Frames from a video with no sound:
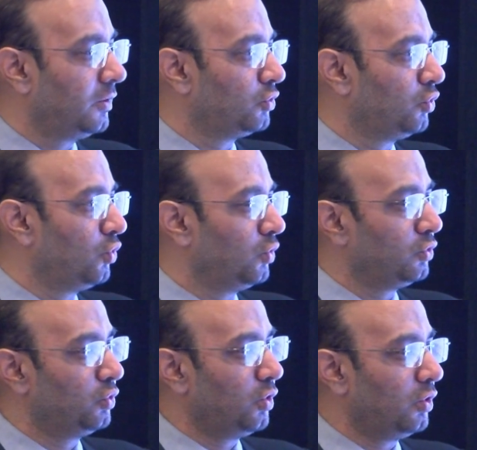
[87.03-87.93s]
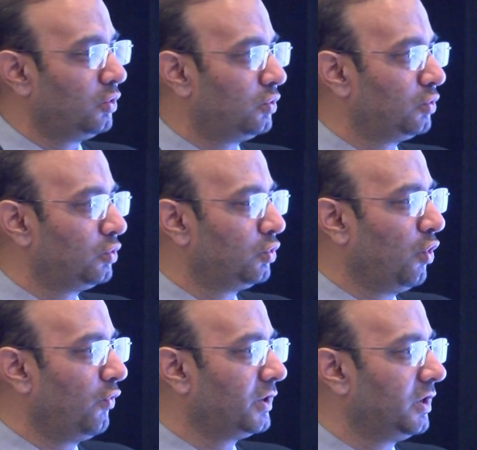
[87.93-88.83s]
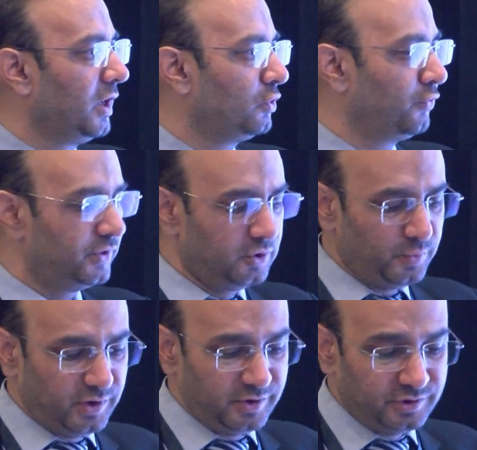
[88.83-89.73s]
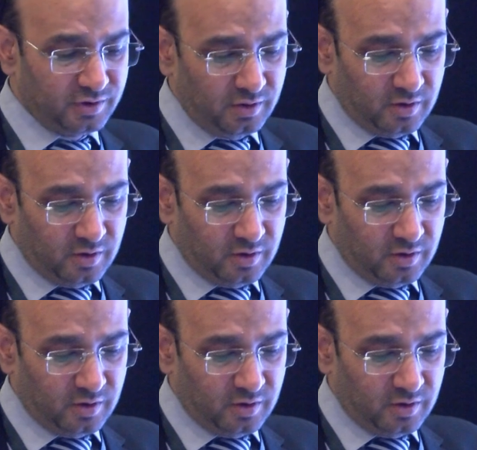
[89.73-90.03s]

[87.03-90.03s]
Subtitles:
to go for the electrofacies prediction,